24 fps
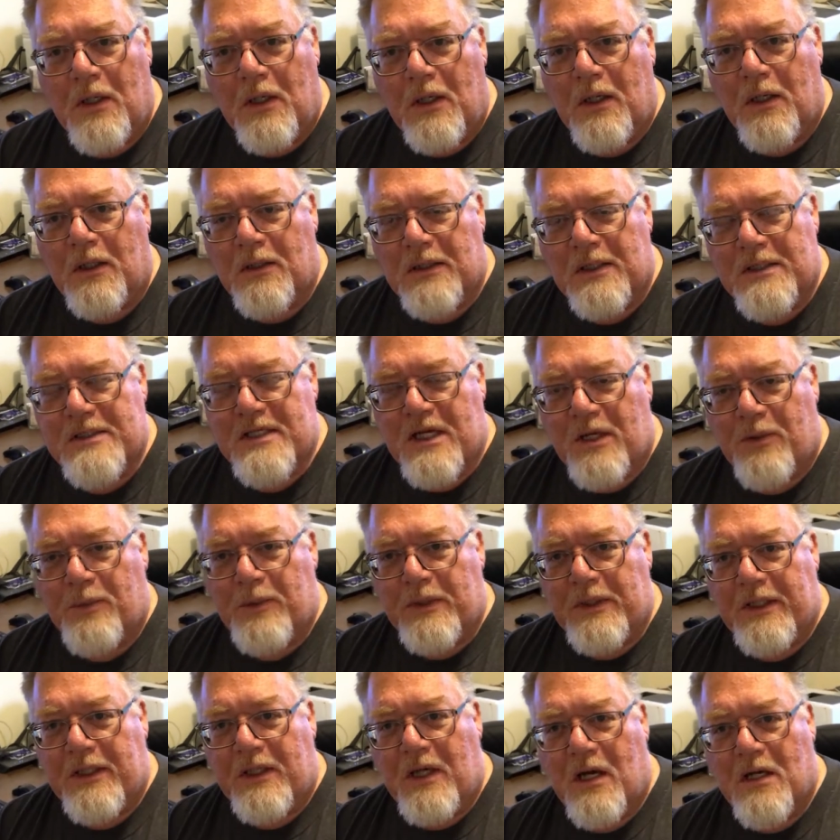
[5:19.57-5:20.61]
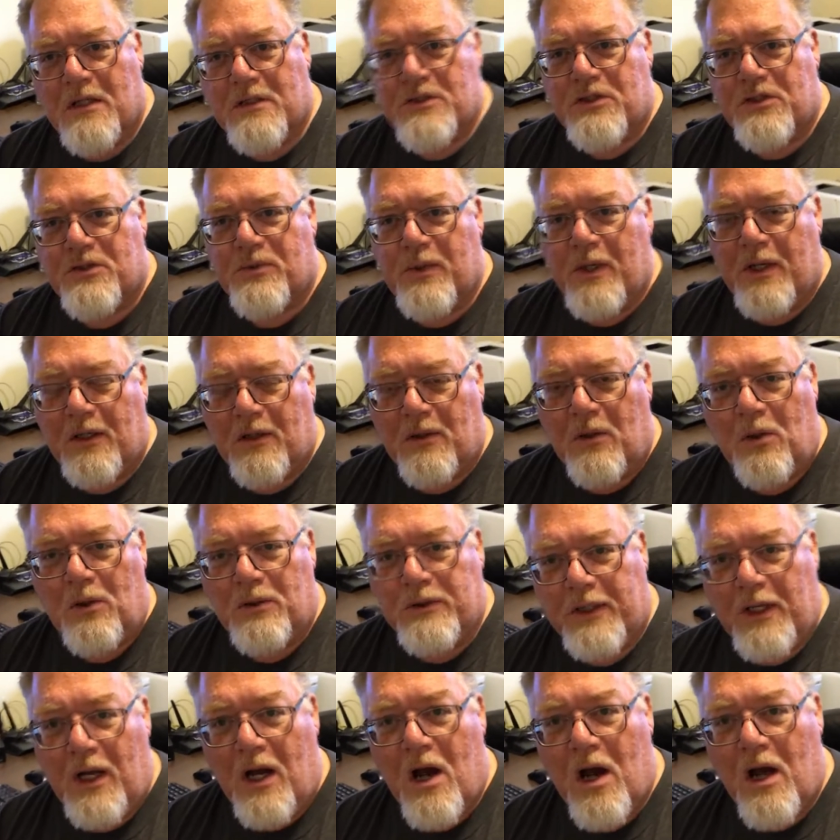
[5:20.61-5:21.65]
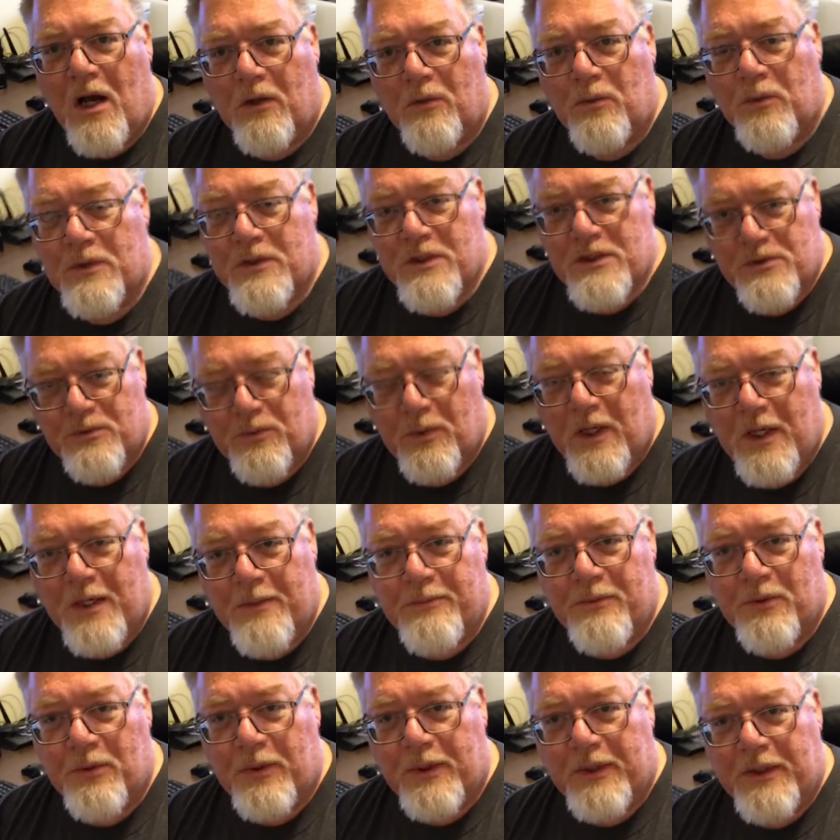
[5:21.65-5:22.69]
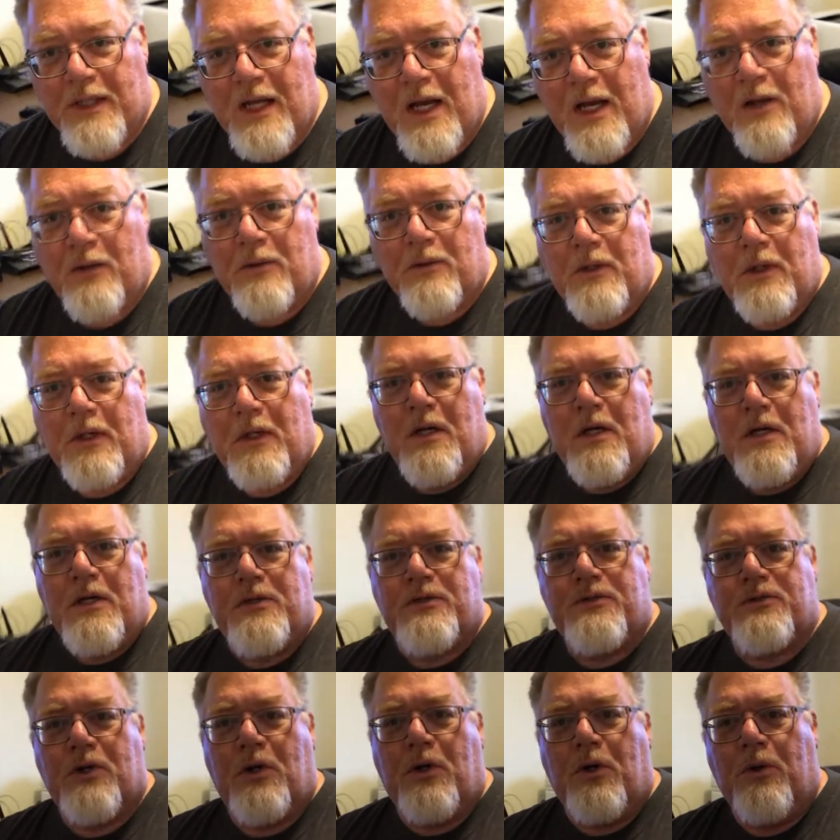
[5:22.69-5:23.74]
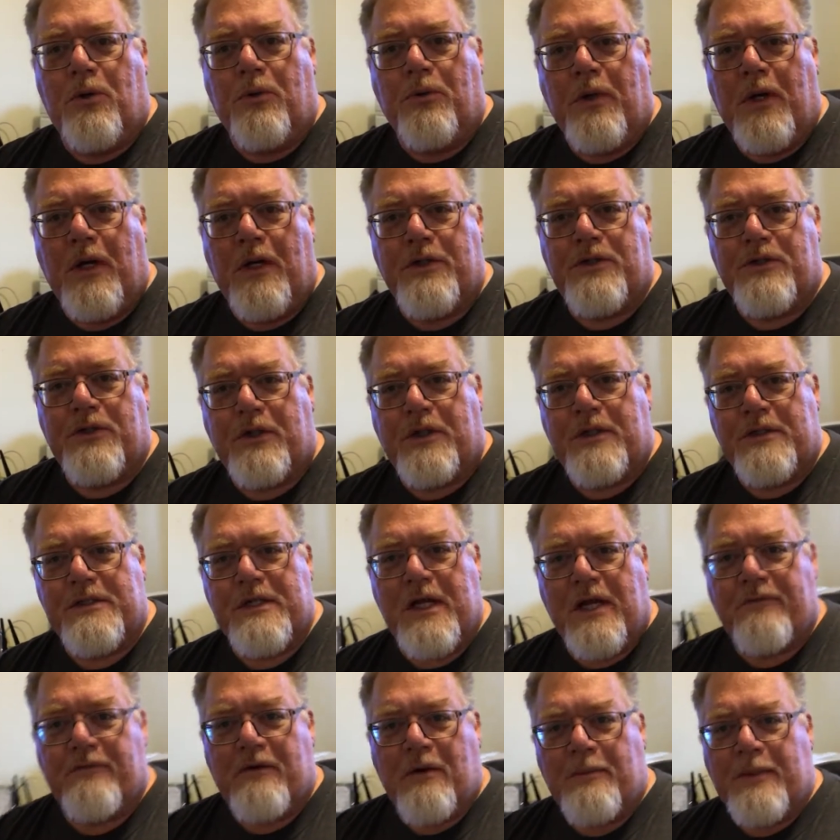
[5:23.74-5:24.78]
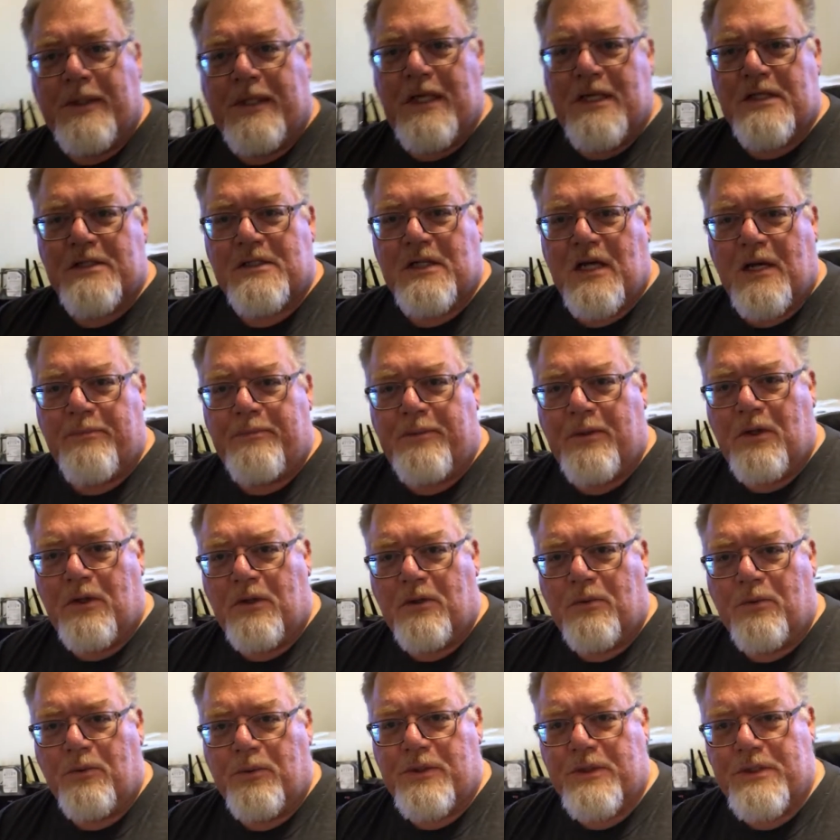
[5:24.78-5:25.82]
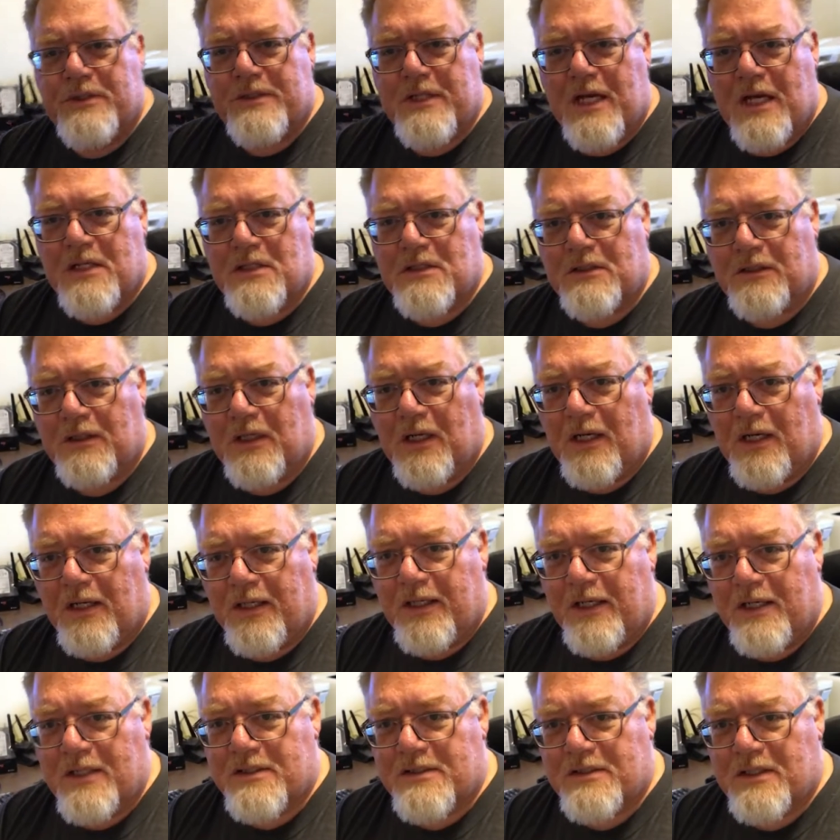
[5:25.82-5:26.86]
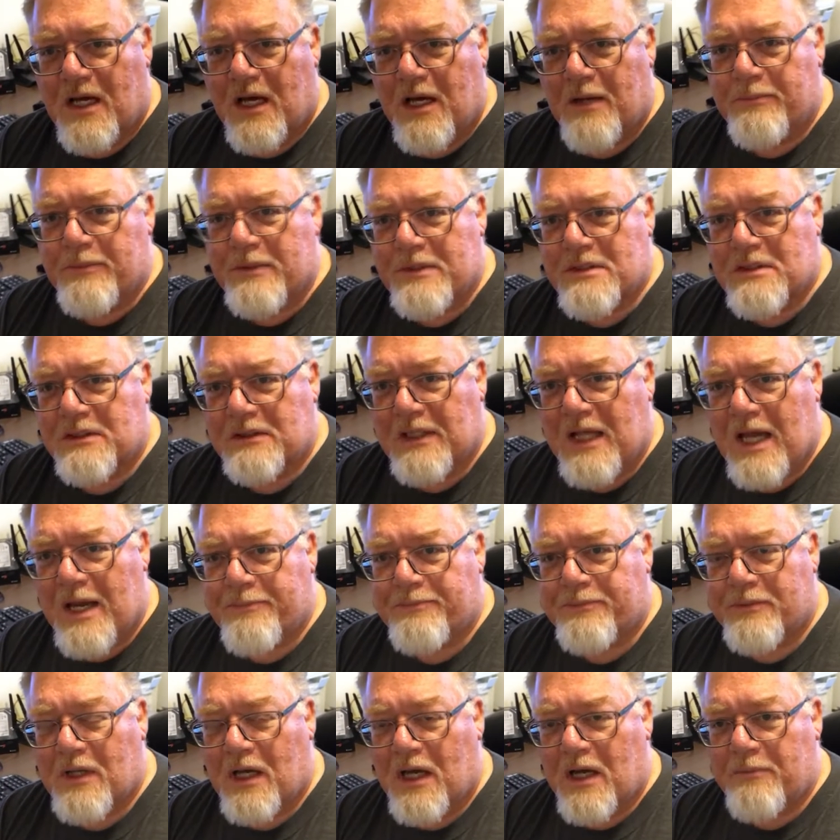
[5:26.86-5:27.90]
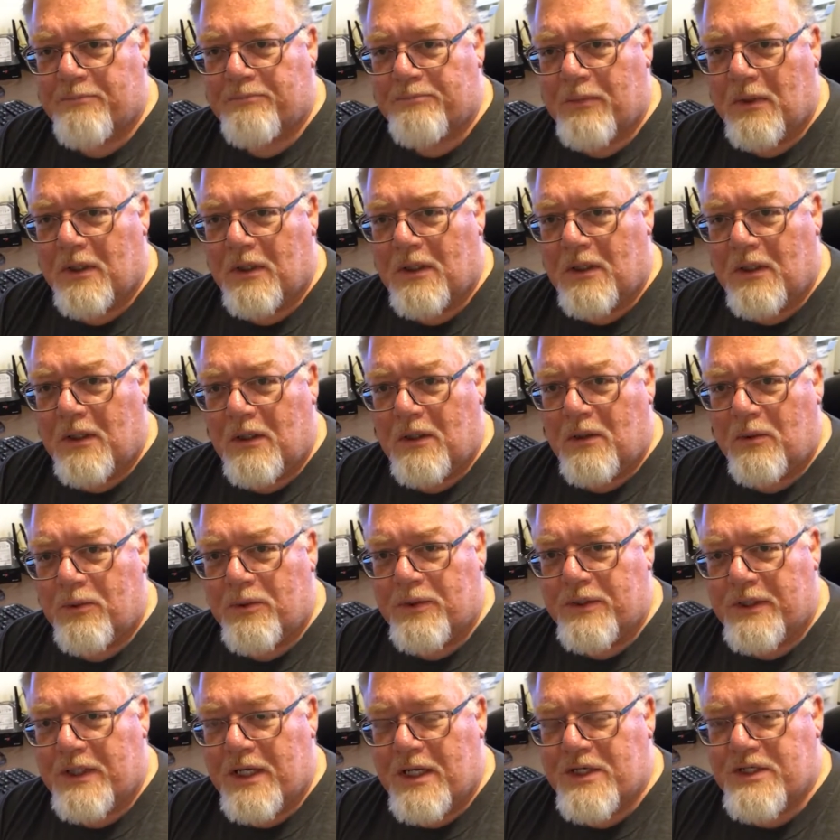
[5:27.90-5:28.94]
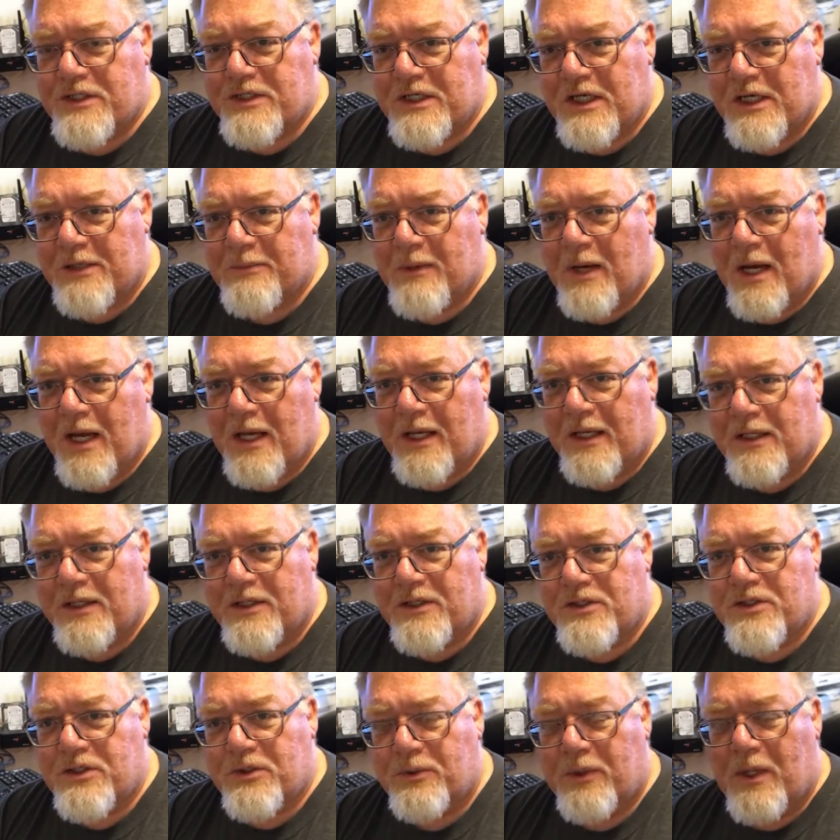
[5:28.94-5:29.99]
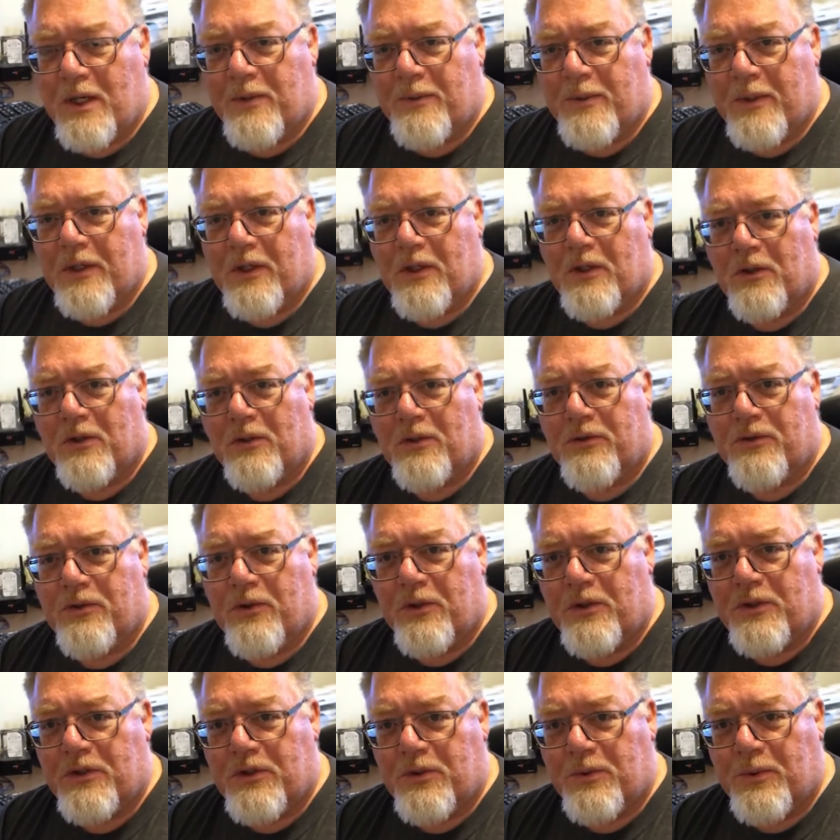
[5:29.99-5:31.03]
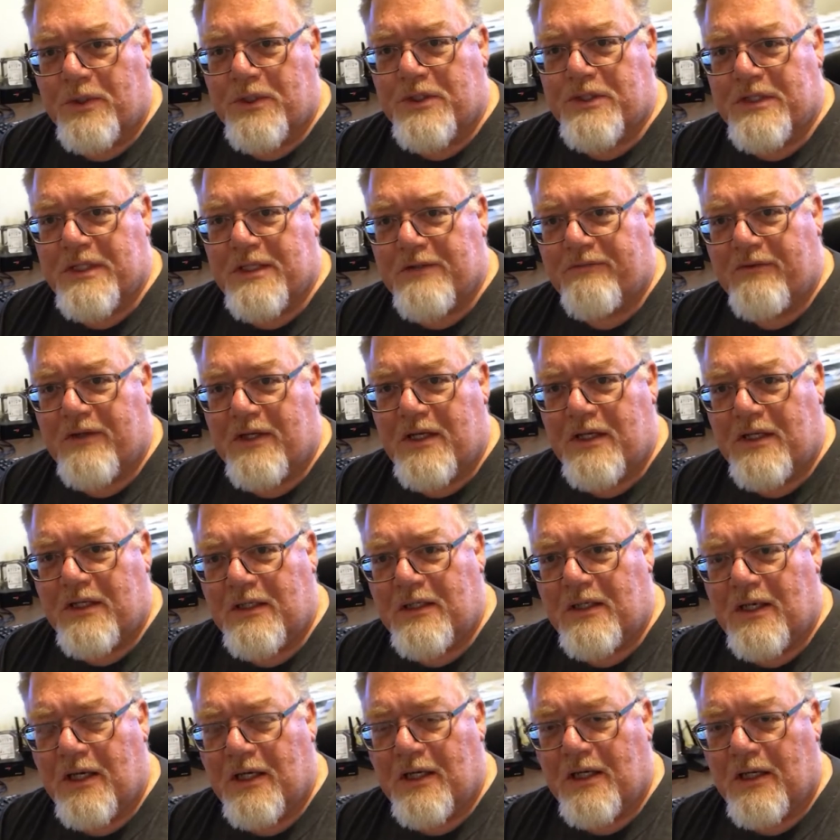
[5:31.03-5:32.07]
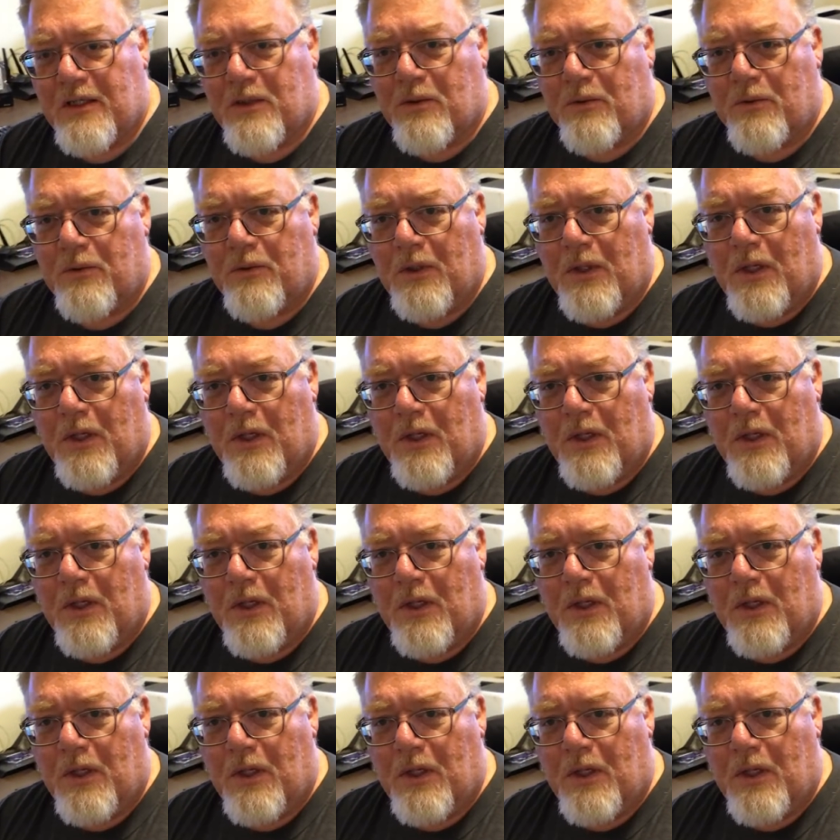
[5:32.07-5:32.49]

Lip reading: unless I really concentrate on holding on, which is what I'm doing now. So as you can see, I've got my desktop here, which is actually not a desktop, it's a laptop with an HDMI into a regular 32-inch TV. I got a